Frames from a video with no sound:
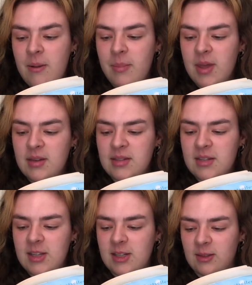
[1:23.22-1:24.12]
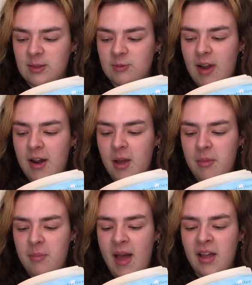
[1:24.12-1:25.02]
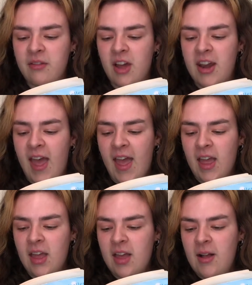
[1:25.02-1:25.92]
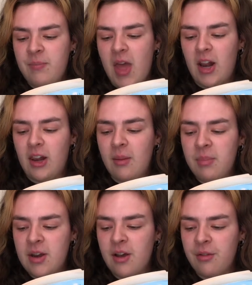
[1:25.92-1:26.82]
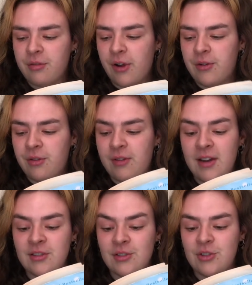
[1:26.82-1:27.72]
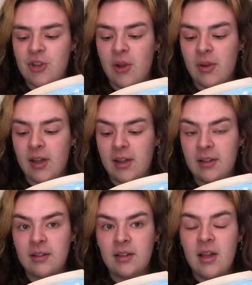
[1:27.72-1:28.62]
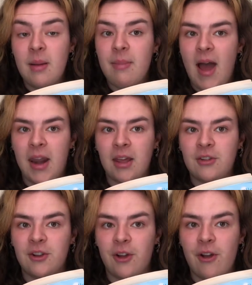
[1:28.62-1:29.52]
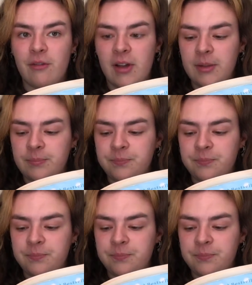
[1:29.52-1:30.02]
Pins and needles ran up the back of her neck, and a lump in her throat threatened to choke her. Panic took over.